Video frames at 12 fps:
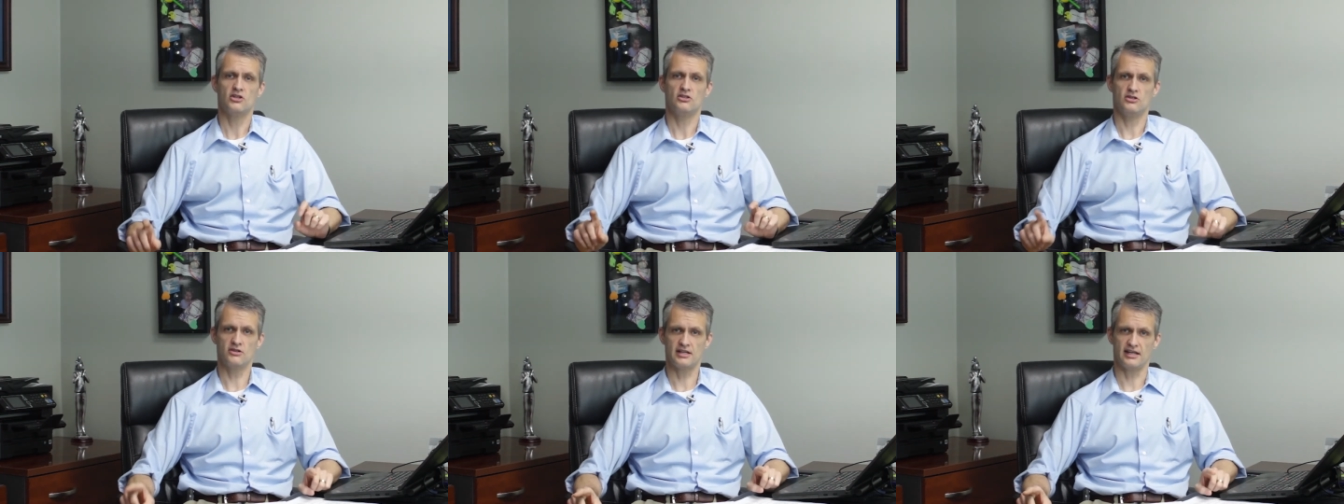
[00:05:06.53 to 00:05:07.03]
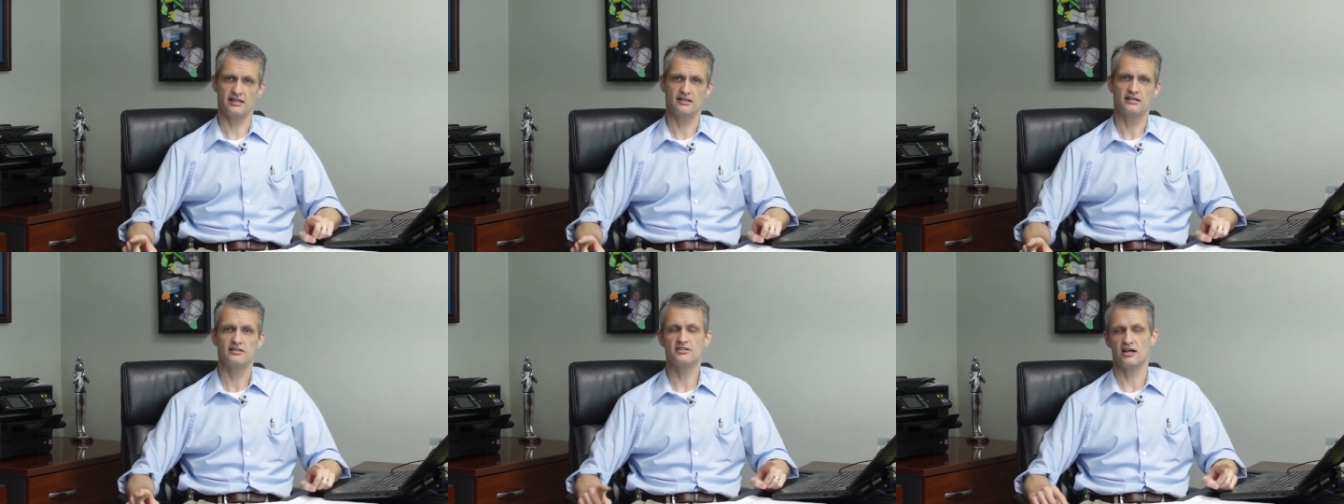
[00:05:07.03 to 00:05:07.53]
you need
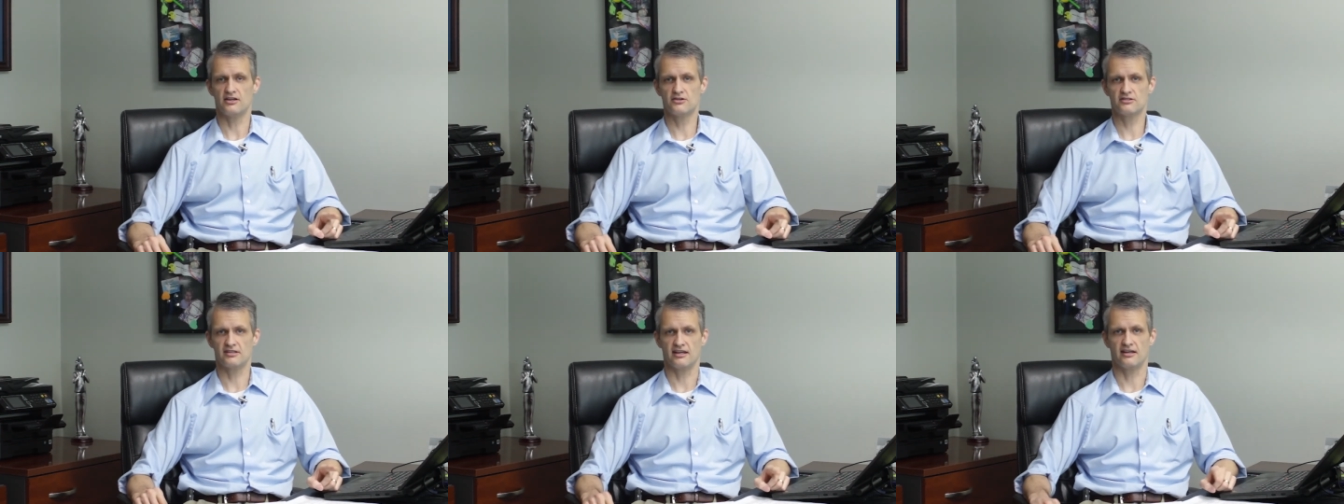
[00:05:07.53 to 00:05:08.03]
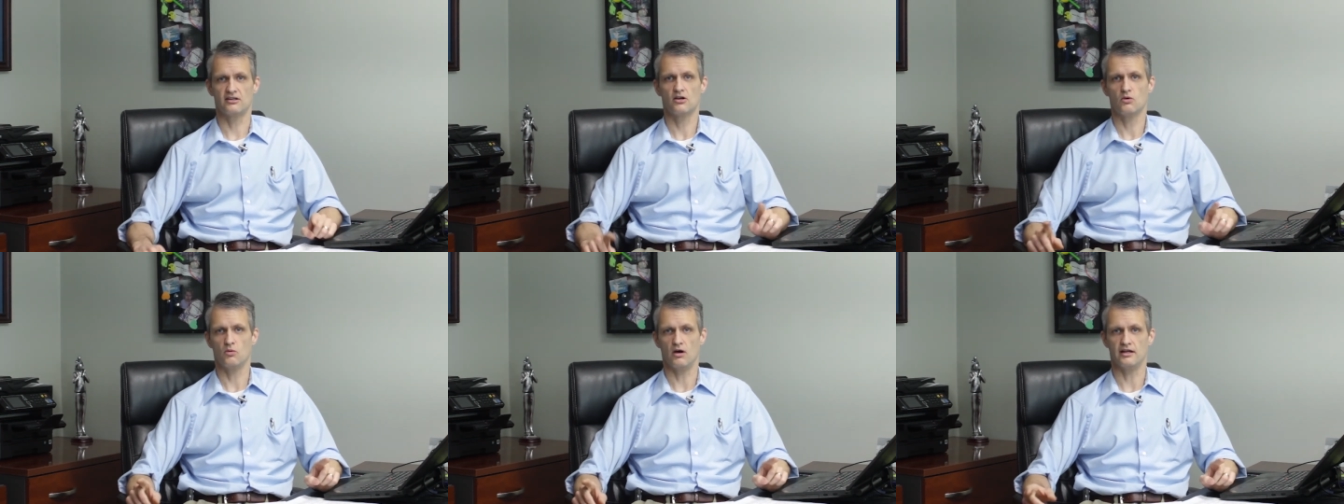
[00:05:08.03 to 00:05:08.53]
to understand
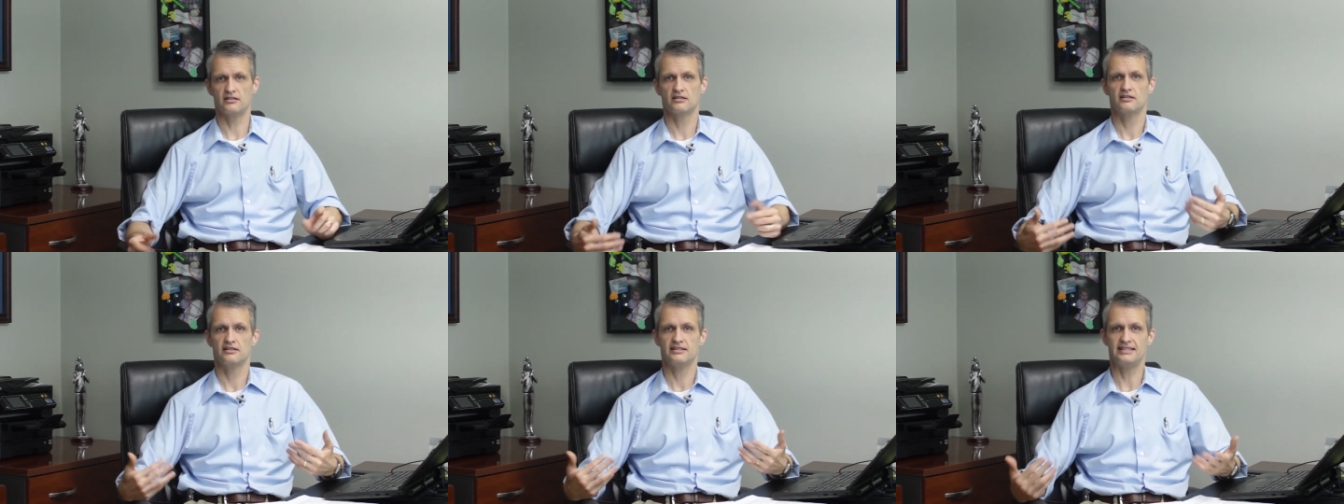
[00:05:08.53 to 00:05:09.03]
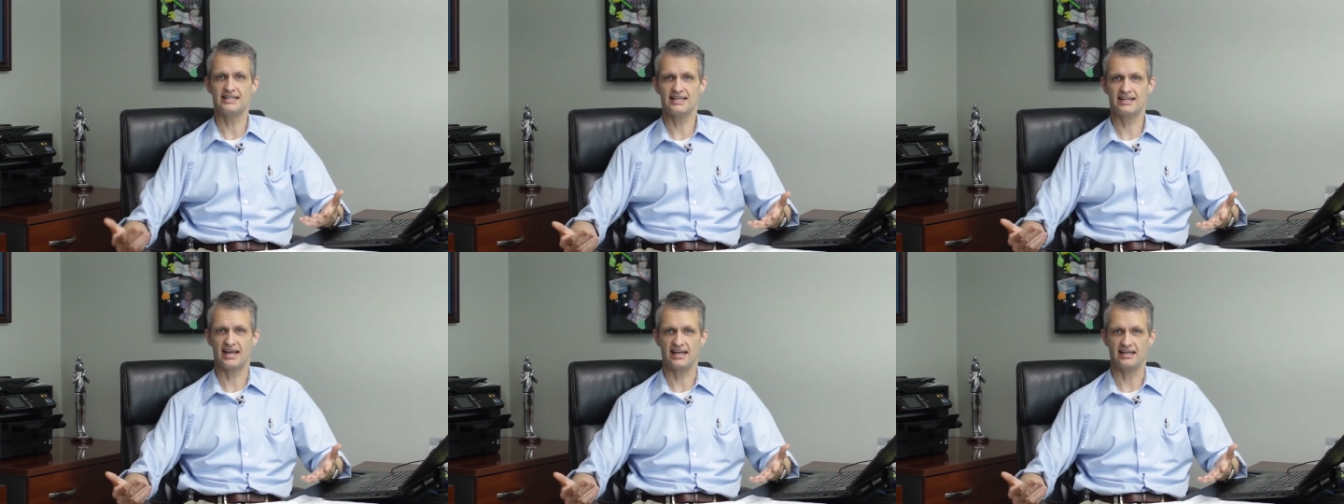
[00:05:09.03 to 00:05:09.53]
what
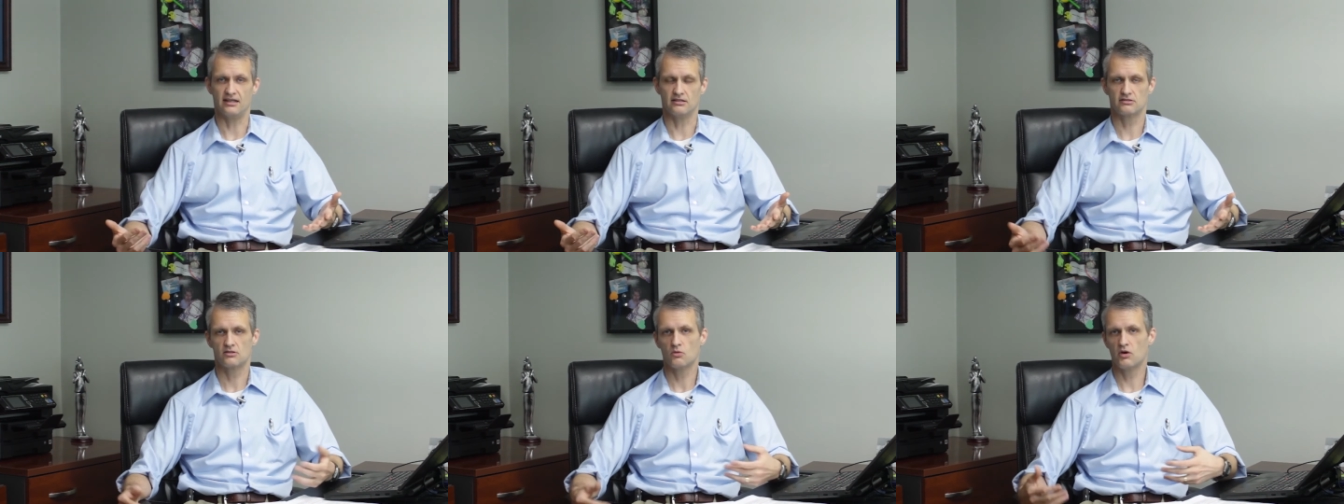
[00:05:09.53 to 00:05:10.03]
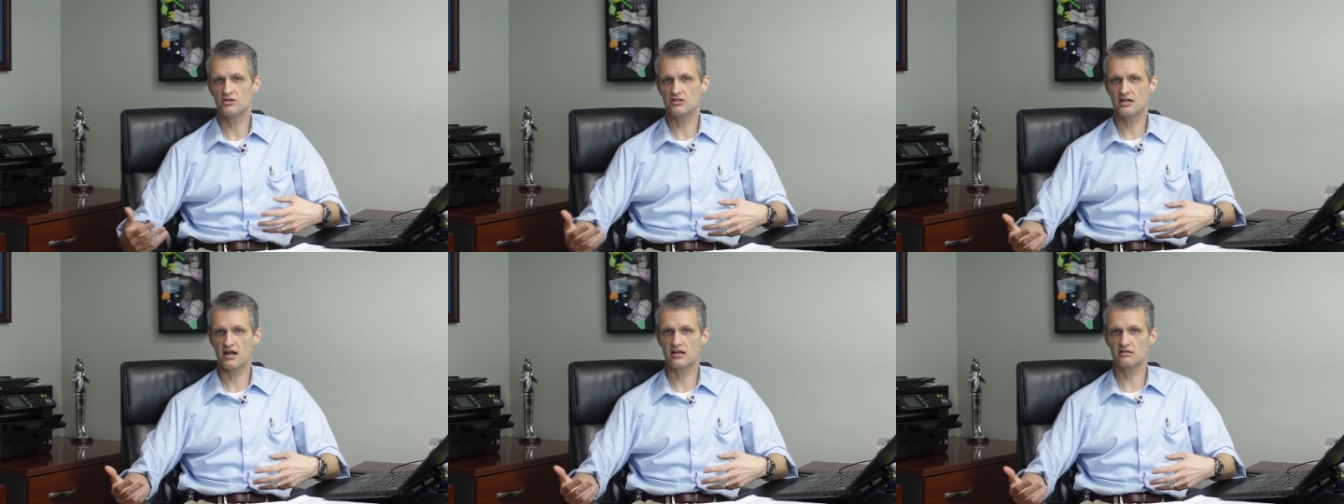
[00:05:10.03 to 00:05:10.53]
DNA is, what
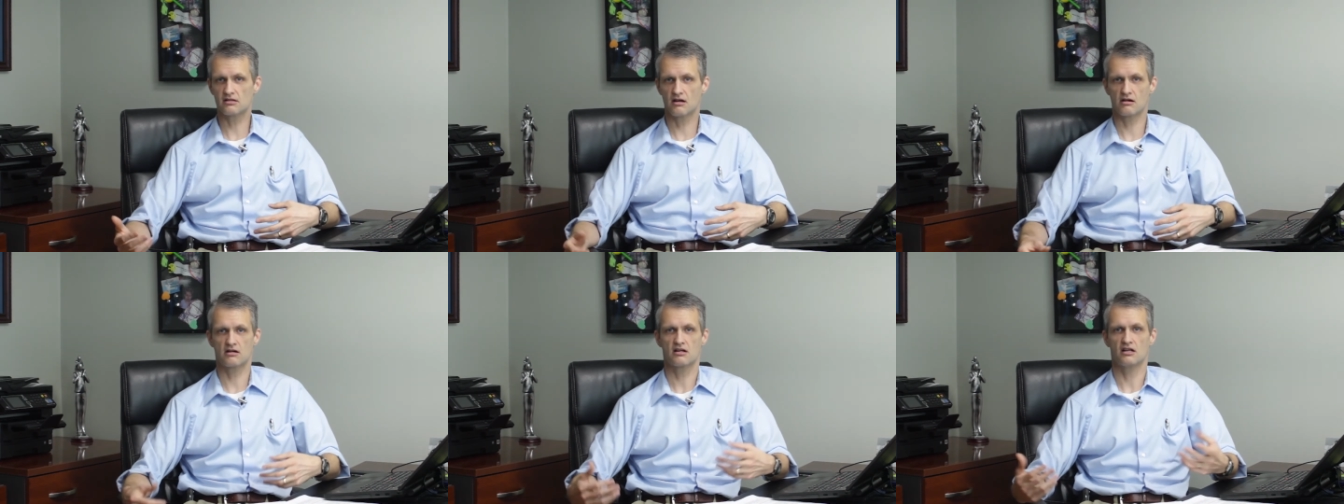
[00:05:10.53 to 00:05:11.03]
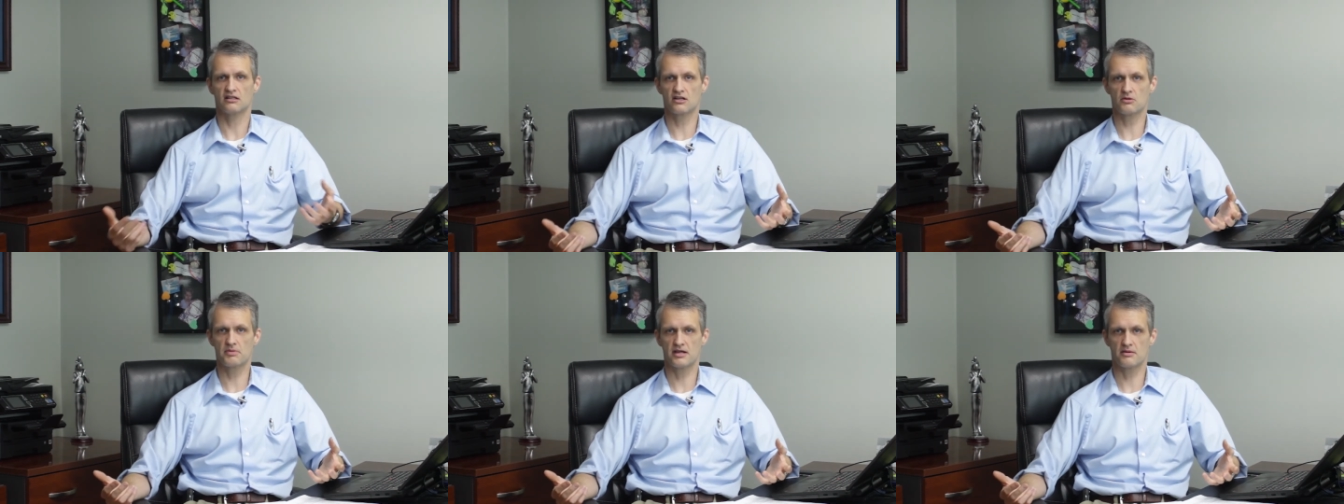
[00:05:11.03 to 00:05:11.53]
genetics are, a
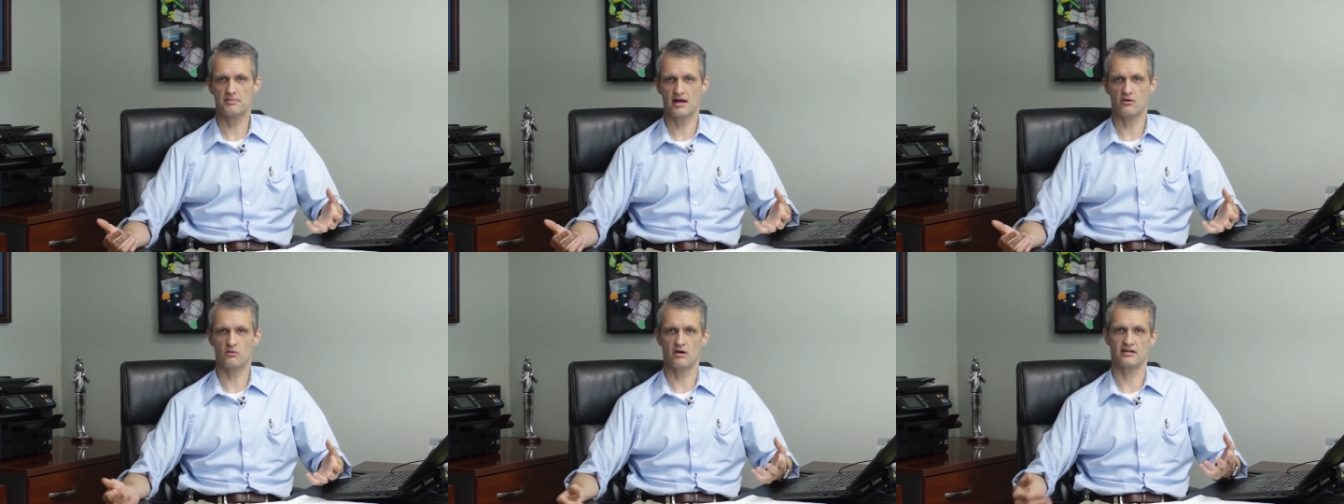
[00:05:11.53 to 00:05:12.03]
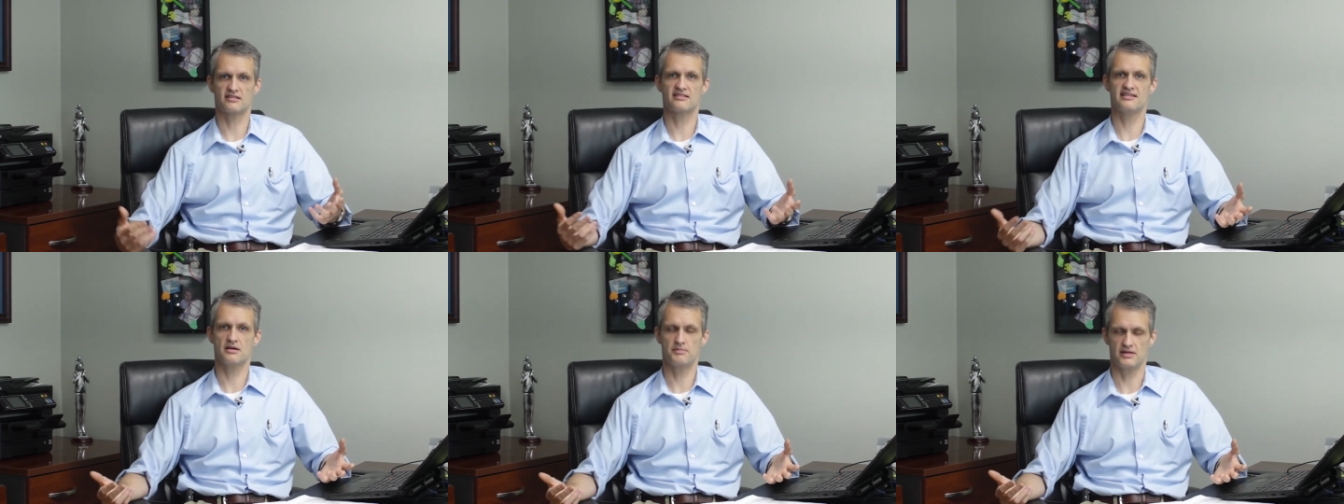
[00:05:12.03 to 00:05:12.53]
little bit about what a
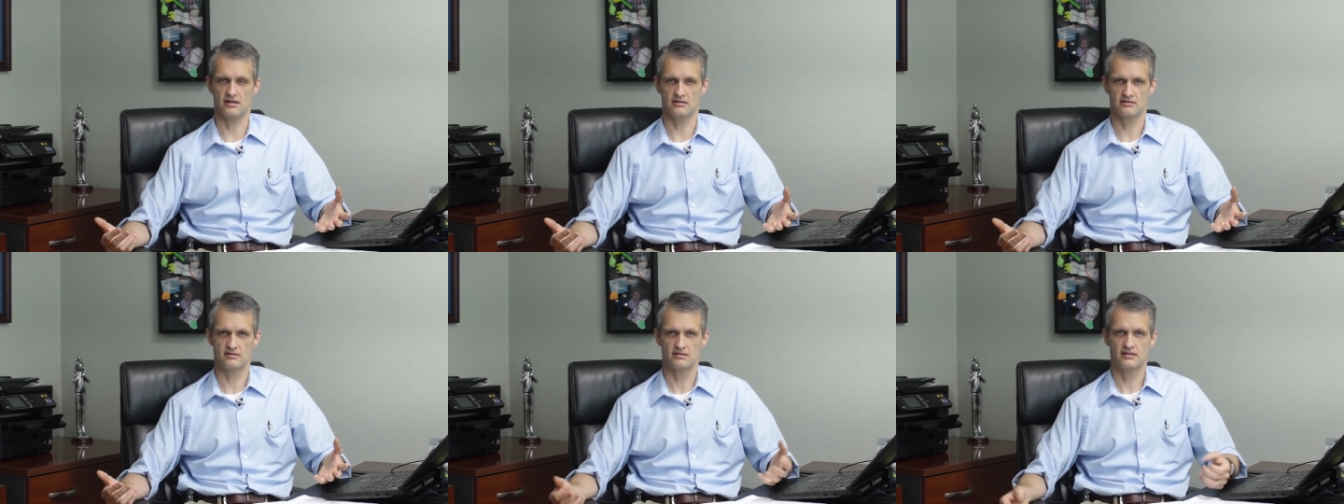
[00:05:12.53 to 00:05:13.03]
SNP is.